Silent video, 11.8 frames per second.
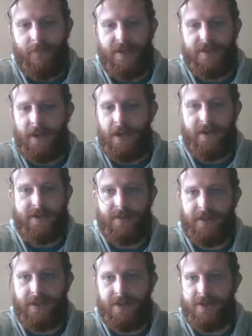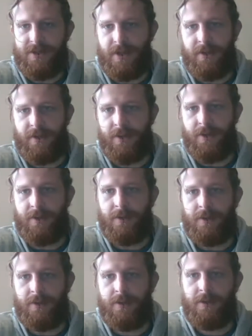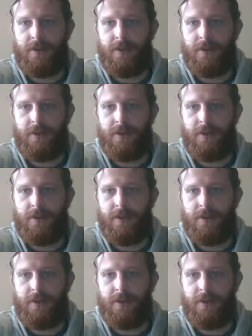experience with Illustrator at all?